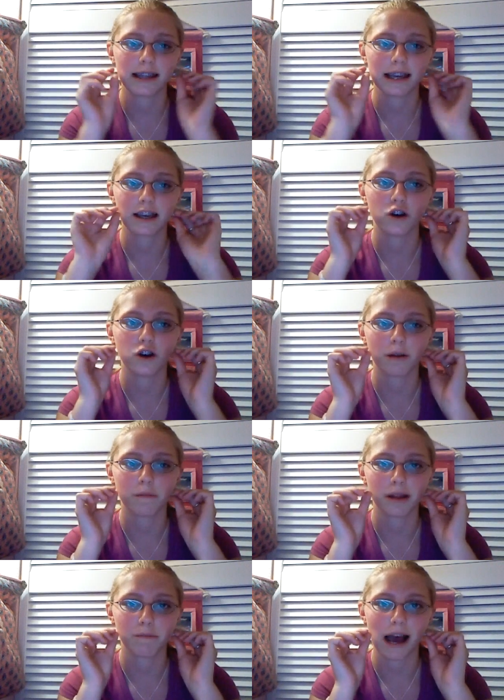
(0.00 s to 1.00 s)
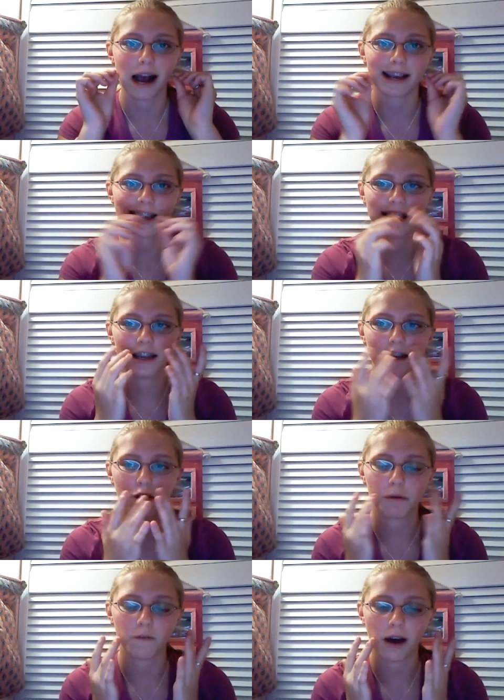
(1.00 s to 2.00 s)
they can hook them in the back and
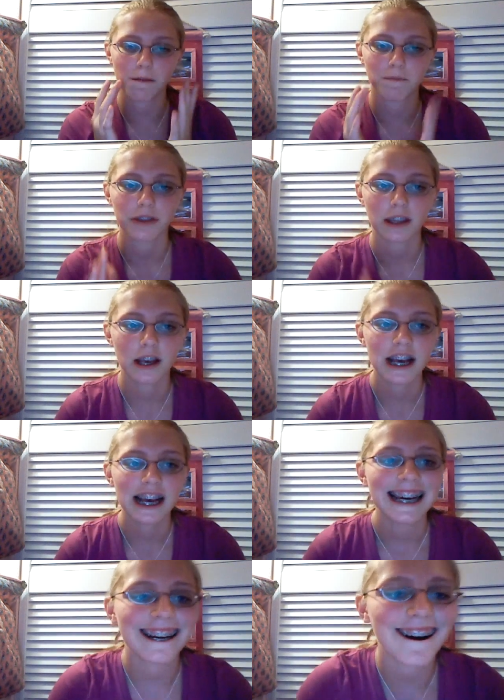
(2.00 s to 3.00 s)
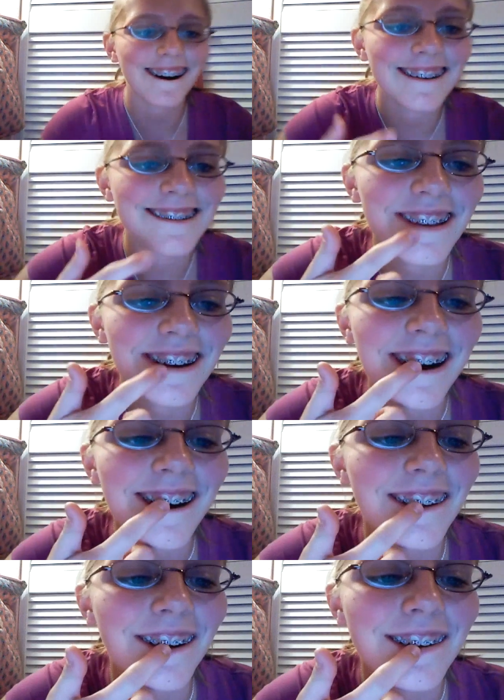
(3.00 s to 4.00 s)
it'll be fine. And also the
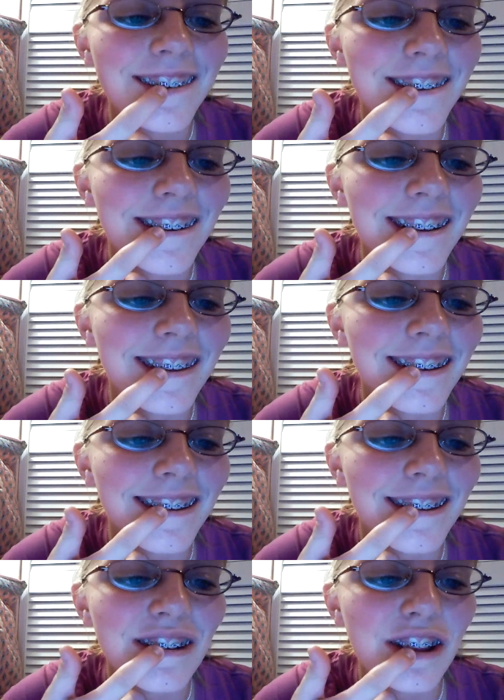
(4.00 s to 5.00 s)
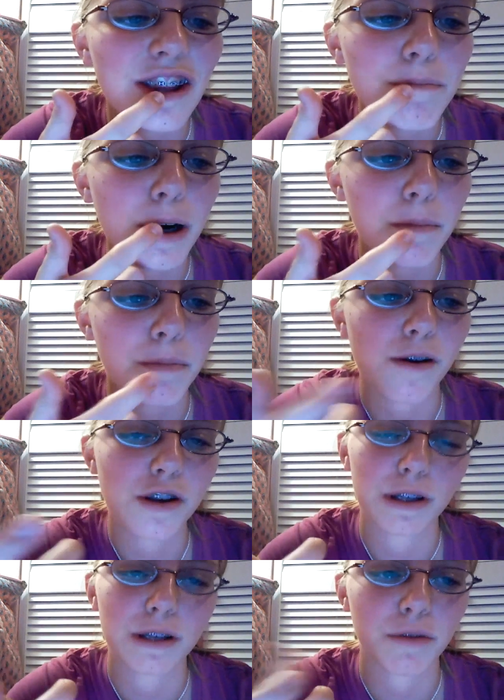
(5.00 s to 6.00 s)
colors, as you can see, this one's purple,
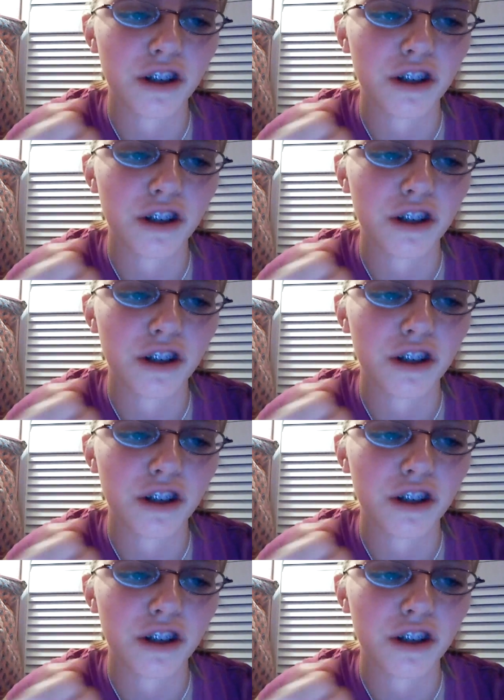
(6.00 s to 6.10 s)
so it's more